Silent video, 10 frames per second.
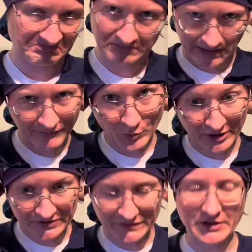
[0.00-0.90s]
however
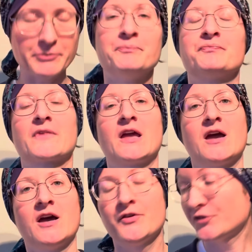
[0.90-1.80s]
works for you.
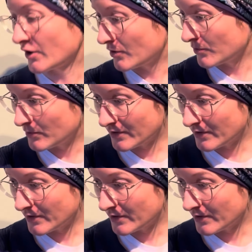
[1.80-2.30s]
So